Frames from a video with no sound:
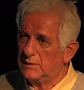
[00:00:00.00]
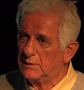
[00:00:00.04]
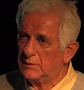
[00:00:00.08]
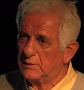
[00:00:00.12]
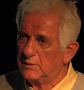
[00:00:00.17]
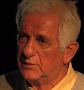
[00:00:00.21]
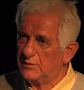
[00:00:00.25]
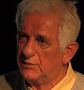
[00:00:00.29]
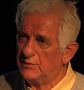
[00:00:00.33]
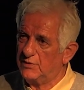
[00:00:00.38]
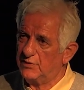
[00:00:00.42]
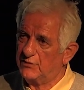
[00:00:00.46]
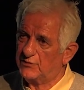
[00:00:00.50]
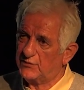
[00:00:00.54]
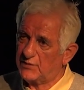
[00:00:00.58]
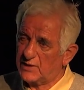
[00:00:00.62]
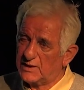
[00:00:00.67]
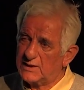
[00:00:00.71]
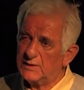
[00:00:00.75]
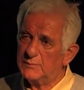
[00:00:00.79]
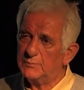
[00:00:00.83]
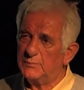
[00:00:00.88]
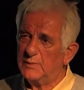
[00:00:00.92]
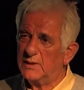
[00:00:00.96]
the
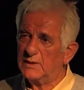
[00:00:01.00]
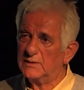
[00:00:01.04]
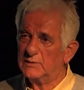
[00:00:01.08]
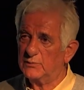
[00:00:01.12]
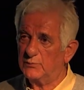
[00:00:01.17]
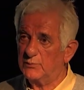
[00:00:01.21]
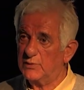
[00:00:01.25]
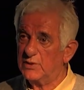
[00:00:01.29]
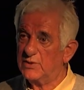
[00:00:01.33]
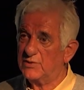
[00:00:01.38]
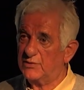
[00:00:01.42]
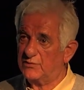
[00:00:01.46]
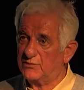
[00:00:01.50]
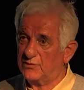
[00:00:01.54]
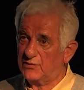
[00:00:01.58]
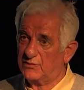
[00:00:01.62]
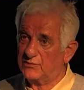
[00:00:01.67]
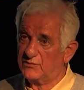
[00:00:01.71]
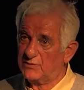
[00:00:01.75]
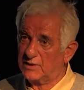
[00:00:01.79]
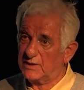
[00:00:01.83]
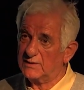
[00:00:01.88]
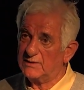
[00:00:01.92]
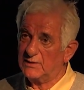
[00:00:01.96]
second part of which is the
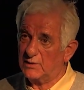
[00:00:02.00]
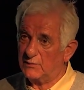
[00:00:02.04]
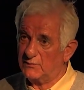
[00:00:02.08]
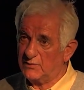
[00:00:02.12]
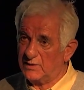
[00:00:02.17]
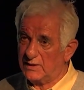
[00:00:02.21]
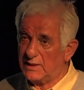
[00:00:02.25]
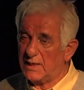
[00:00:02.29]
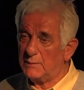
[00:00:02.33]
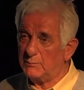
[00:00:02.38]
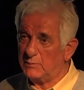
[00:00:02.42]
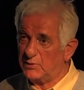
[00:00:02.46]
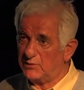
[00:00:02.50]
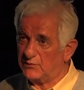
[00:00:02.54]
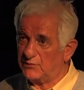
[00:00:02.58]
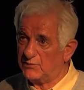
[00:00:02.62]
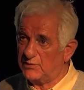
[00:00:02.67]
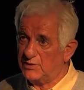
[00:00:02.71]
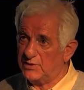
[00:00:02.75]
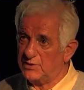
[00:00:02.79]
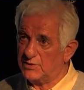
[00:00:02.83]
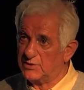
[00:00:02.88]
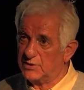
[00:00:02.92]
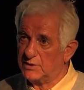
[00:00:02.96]
study of the Nablus
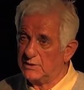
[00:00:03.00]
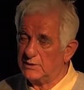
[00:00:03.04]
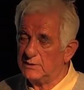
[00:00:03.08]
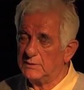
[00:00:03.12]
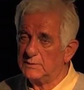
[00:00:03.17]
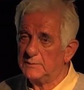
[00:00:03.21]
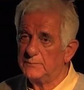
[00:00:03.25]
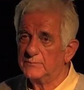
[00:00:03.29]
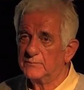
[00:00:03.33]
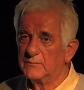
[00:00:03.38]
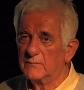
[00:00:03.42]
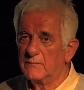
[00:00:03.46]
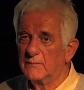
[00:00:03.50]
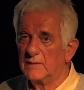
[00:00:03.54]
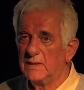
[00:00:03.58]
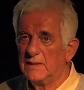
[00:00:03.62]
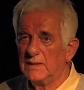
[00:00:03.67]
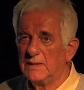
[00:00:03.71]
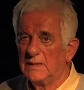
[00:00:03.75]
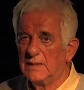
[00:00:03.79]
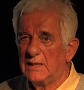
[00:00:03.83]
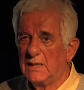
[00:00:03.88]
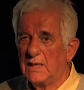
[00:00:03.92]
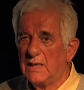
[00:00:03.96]
region,
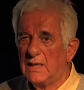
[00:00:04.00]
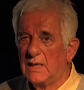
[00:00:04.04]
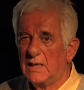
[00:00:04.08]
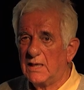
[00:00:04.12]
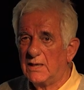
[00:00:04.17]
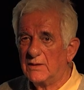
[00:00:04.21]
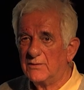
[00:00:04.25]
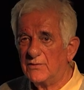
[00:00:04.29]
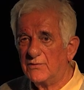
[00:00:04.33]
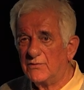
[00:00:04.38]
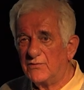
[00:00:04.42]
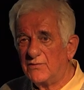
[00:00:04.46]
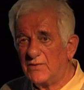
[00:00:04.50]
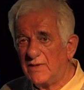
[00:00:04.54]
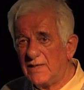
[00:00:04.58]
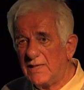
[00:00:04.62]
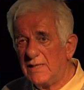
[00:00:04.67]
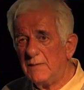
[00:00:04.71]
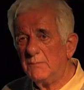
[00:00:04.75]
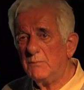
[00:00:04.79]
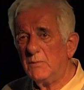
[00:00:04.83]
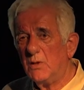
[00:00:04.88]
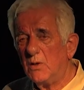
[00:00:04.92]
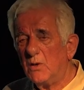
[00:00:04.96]
are the
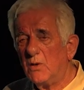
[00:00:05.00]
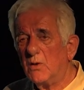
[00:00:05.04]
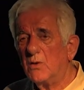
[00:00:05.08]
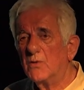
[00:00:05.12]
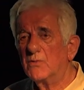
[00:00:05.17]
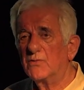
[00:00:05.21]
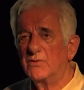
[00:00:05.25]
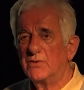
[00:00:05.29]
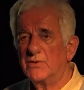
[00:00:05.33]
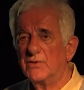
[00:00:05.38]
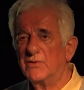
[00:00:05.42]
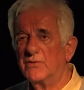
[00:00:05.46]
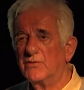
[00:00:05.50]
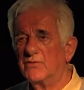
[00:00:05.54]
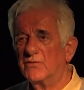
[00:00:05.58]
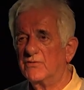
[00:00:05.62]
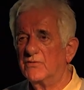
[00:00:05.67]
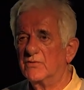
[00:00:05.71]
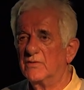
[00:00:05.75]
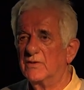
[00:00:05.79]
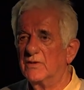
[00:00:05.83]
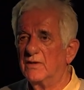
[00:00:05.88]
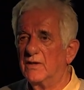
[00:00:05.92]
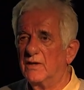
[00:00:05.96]
same
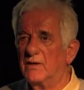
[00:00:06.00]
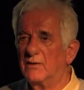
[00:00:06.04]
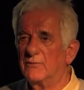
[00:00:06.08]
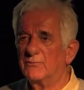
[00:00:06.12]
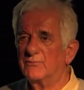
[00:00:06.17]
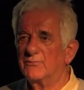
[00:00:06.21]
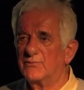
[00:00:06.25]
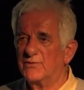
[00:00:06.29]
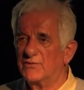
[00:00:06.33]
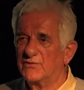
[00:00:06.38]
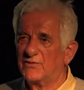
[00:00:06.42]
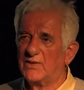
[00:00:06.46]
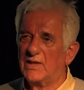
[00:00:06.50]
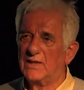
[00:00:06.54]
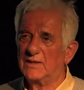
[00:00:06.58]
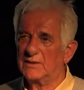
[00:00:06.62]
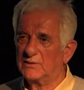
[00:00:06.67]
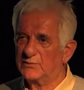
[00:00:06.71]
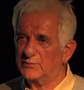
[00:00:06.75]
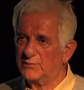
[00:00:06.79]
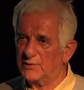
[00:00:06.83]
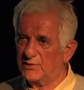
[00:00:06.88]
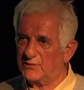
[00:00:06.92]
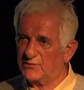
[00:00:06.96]
authors of Risalat
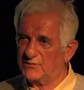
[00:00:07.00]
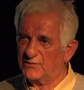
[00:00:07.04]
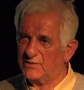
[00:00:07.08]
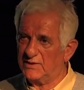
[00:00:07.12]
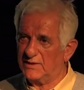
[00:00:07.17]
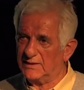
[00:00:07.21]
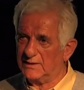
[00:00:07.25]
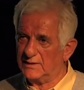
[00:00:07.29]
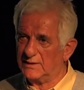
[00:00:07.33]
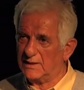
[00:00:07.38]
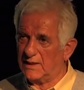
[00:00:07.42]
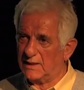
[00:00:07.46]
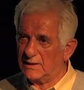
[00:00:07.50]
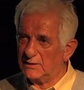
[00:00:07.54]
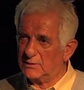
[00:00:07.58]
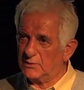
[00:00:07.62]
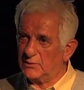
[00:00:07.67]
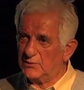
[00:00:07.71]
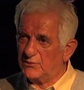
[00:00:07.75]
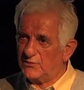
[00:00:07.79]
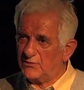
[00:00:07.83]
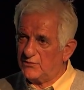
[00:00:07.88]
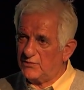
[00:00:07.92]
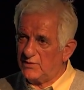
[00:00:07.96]
Palestine. I could
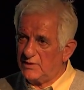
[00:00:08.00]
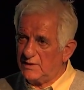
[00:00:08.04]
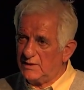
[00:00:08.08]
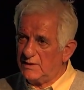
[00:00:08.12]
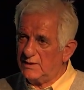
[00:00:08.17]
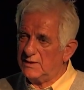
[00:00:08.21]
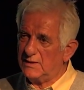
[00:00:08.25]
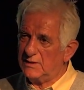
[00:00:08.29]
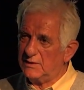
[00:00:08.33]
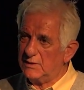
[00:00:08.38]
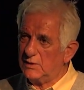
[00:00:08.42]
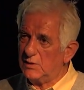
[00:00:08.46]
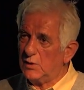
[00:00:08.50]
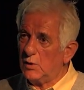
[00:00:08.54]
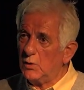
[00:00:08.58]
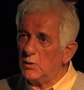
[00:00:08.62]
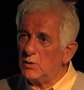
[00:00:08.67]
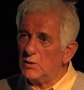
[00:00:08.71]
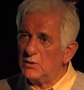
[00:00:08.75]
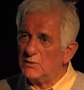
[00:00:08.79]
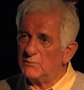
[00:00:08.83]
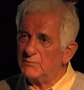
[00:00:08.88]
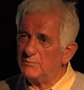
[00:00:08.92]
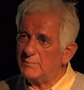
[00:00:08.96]
see whole
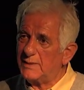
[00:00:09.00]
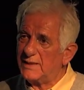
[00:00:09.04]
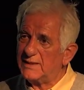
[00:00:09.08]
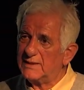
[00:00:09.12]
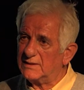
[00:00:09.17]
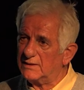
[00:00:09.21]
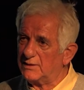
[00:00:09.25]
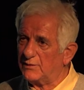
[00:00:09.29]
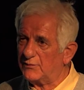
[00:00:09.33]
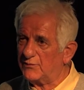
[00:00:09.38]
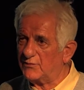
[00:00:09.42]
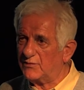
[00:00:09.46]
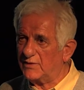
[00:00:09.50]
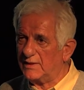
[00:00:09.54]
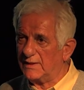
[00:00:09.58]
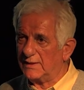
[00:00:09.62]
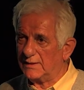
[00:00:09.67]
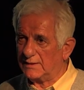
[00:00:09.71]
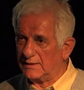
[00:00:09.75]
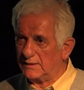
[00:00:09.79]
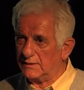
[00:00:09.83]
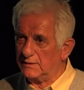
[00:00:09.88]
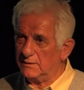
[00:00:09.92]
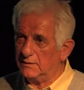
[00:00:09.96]
paragraphs
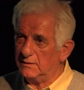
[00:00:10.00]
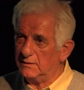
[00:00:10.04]
taken